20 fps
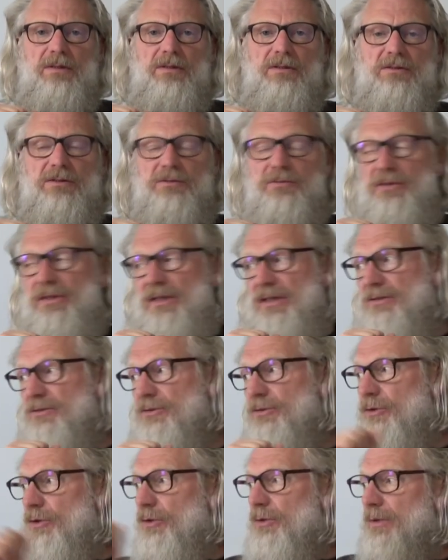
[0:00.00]
Several years
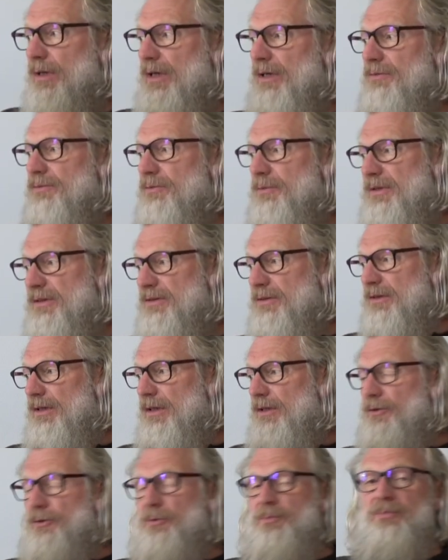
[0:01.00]
ago, I've read
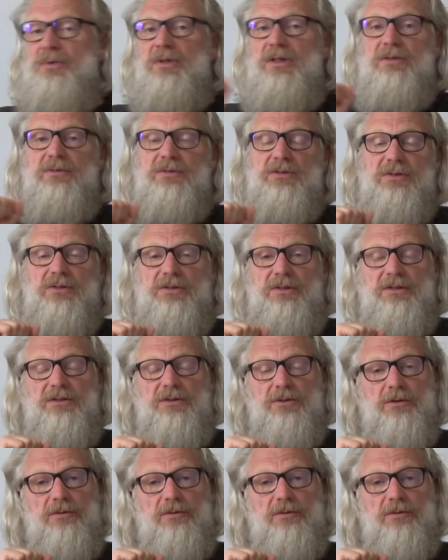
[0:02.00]
the previous edition